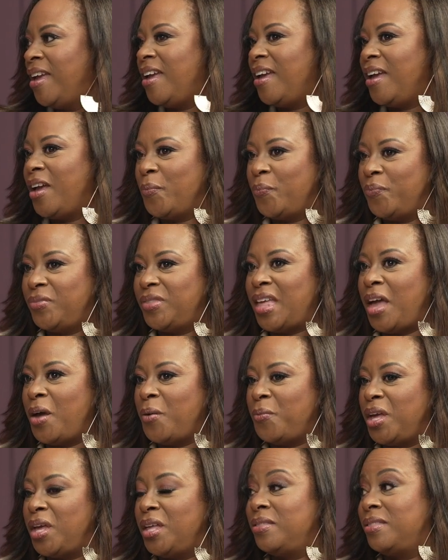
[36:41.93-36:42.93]
And
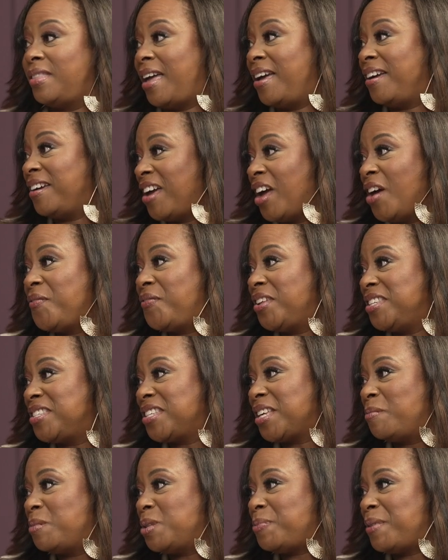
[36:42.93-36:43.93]
that way that confidence
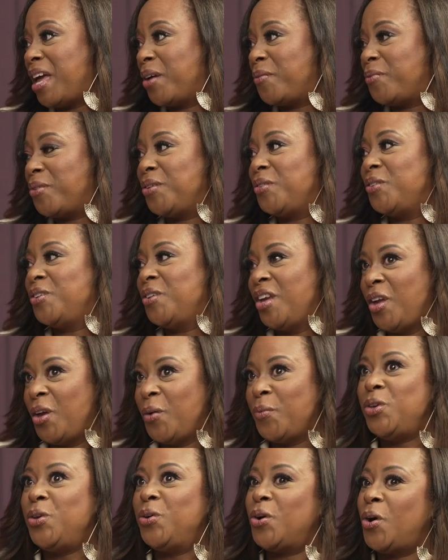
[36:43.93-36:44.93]
comes back where
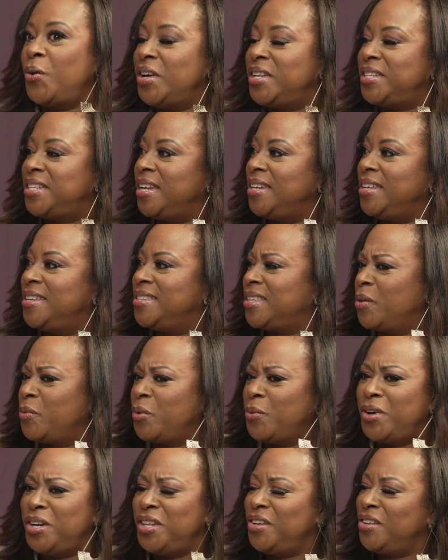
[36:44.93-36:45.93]
you go on a date and he's like,
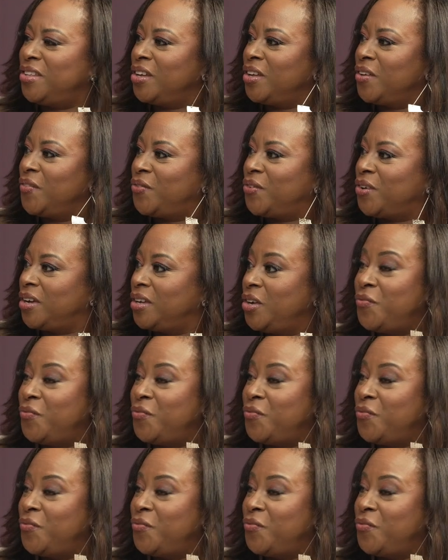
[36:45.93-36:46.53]
well, what are you looking for?